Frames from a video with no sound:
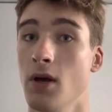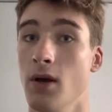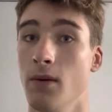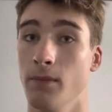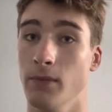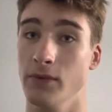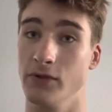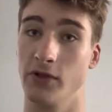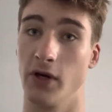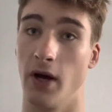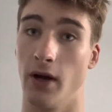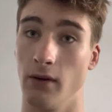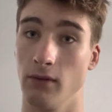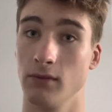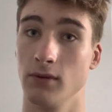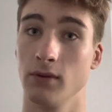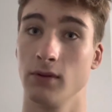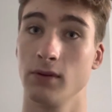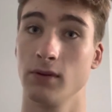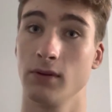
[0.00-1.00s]
missile,
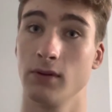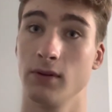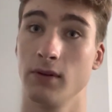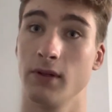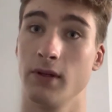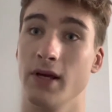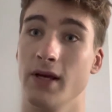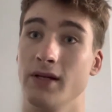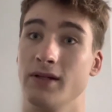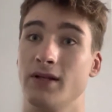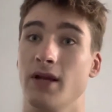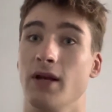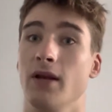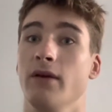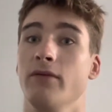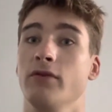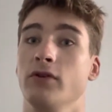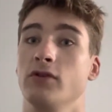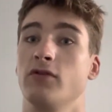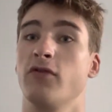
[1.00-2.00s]
it
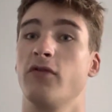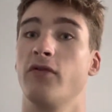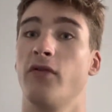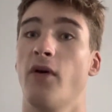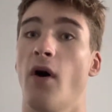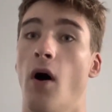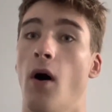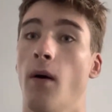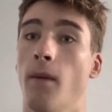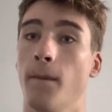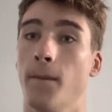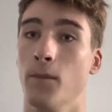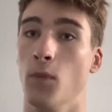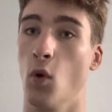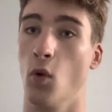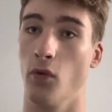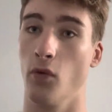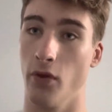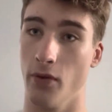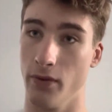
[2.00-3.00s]
delivers far
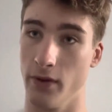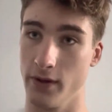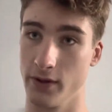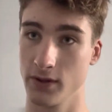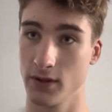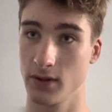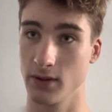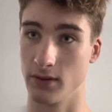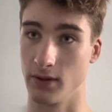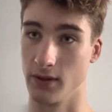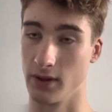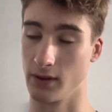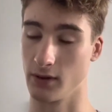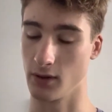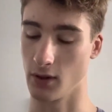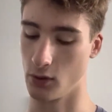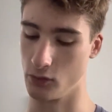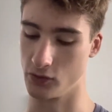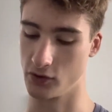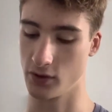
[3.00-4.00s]
more than this. It
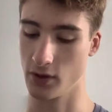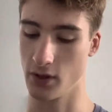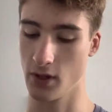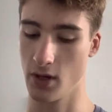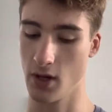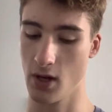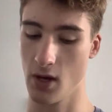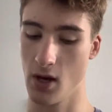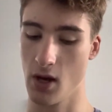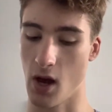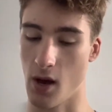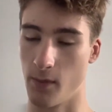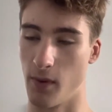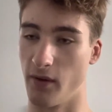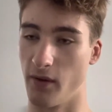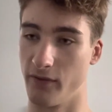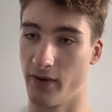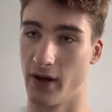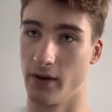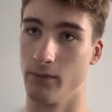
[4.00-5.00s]
goes
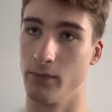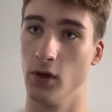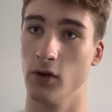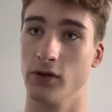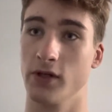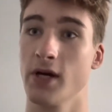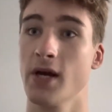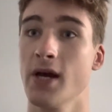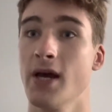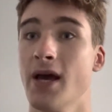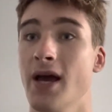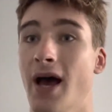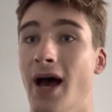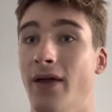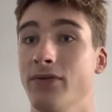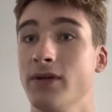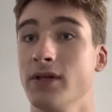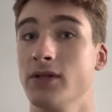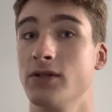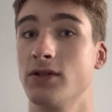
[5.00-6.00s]
above and beyond.
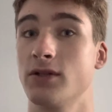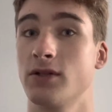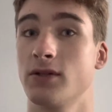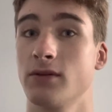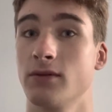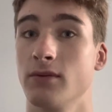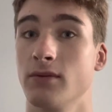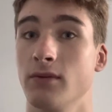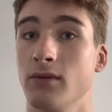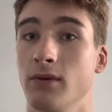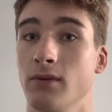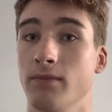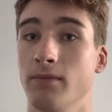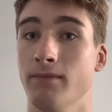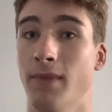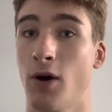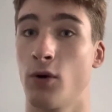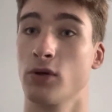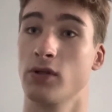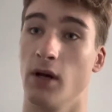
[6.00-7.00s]
And this
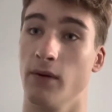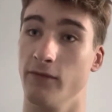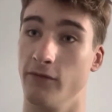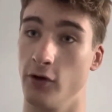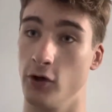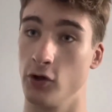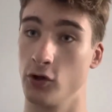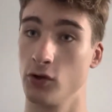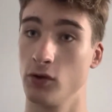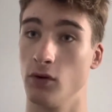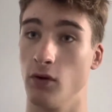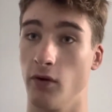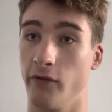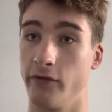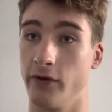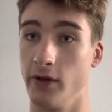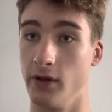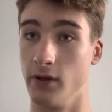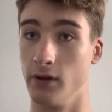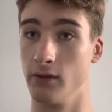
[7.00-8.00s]
maritime version of
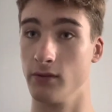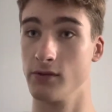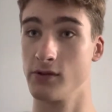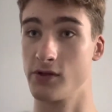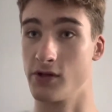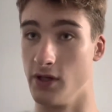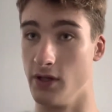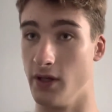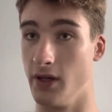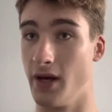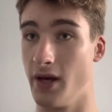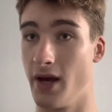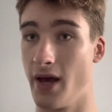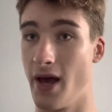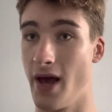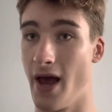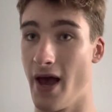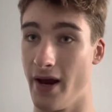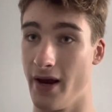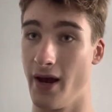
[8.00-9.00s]
the
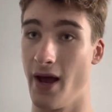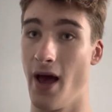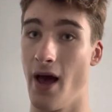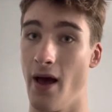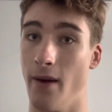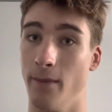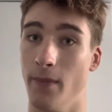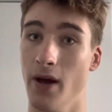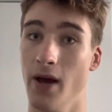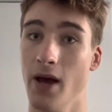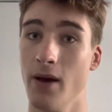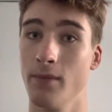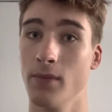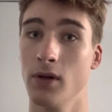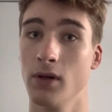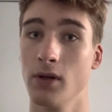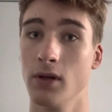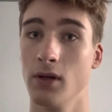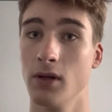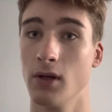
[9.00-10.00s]
CAMM
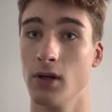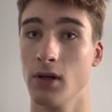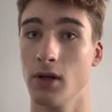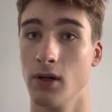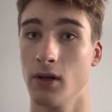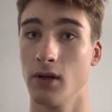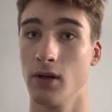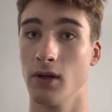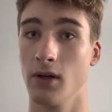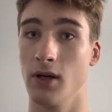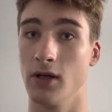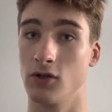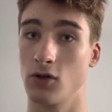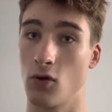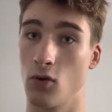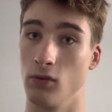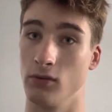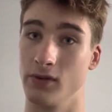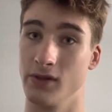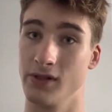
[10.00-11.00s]
is
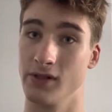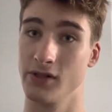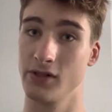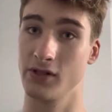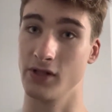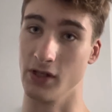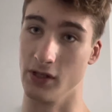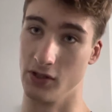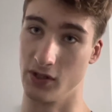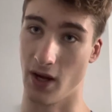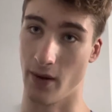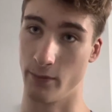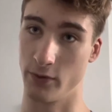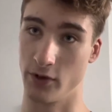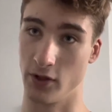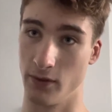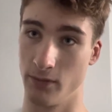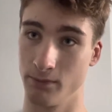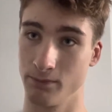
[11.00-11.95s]
called Sea Ceptor.